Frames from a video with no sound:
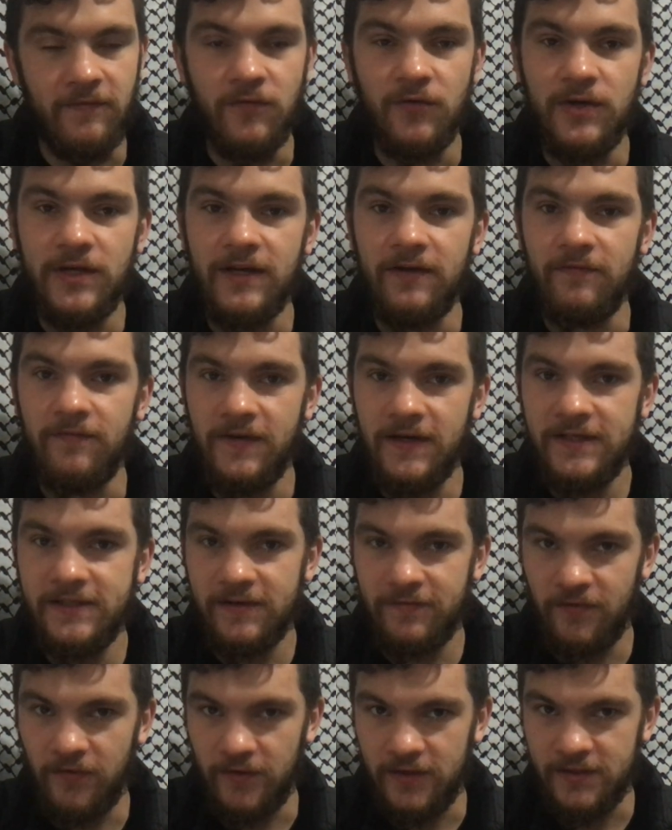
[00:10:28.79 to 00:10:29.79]
need a
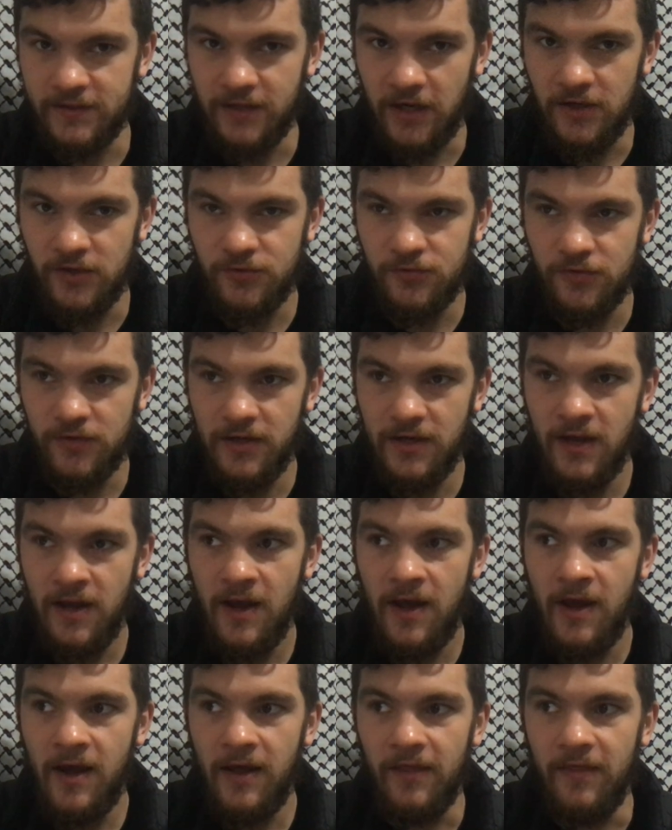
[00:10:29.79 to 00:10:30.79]
visa for this country,
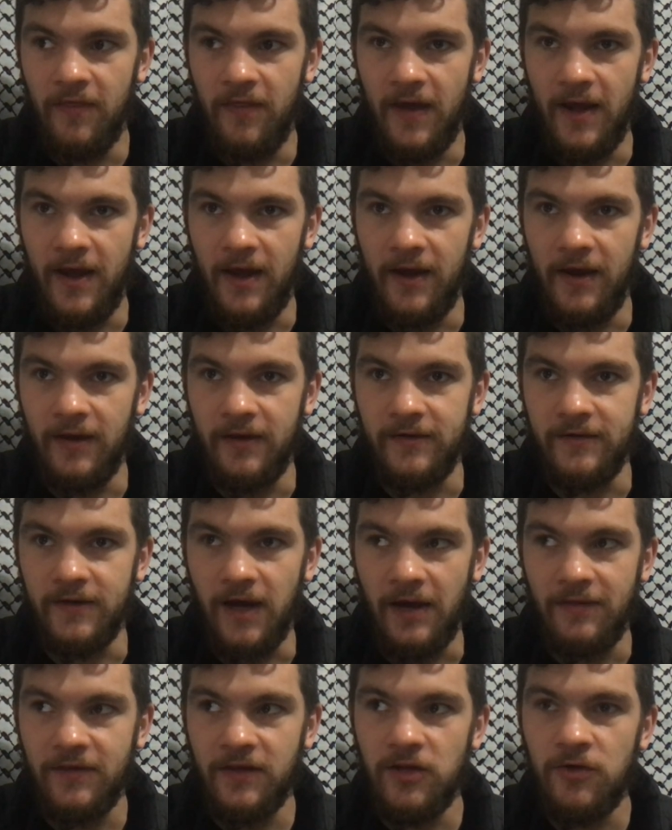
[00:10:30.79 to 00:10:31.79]
then
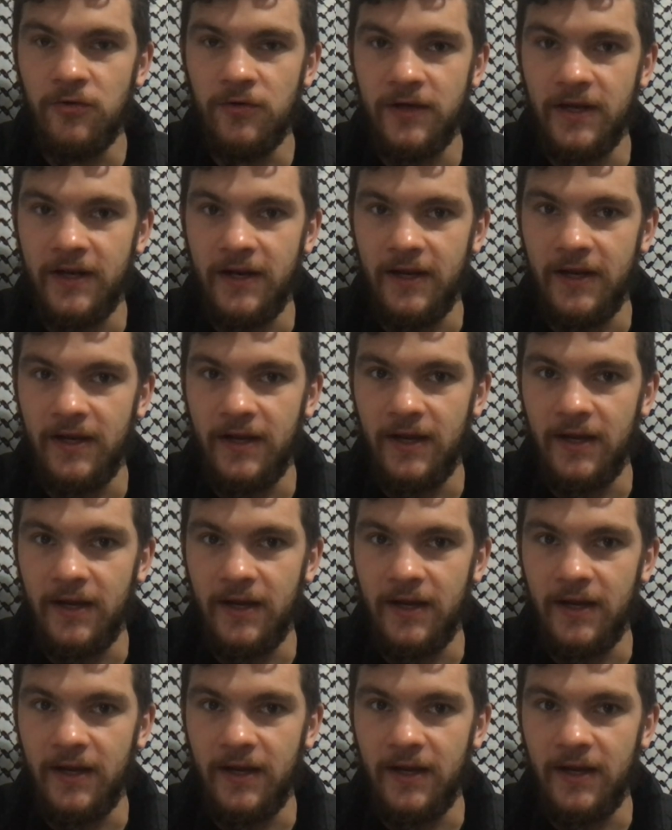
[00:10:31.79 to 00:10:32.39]
I think you can get it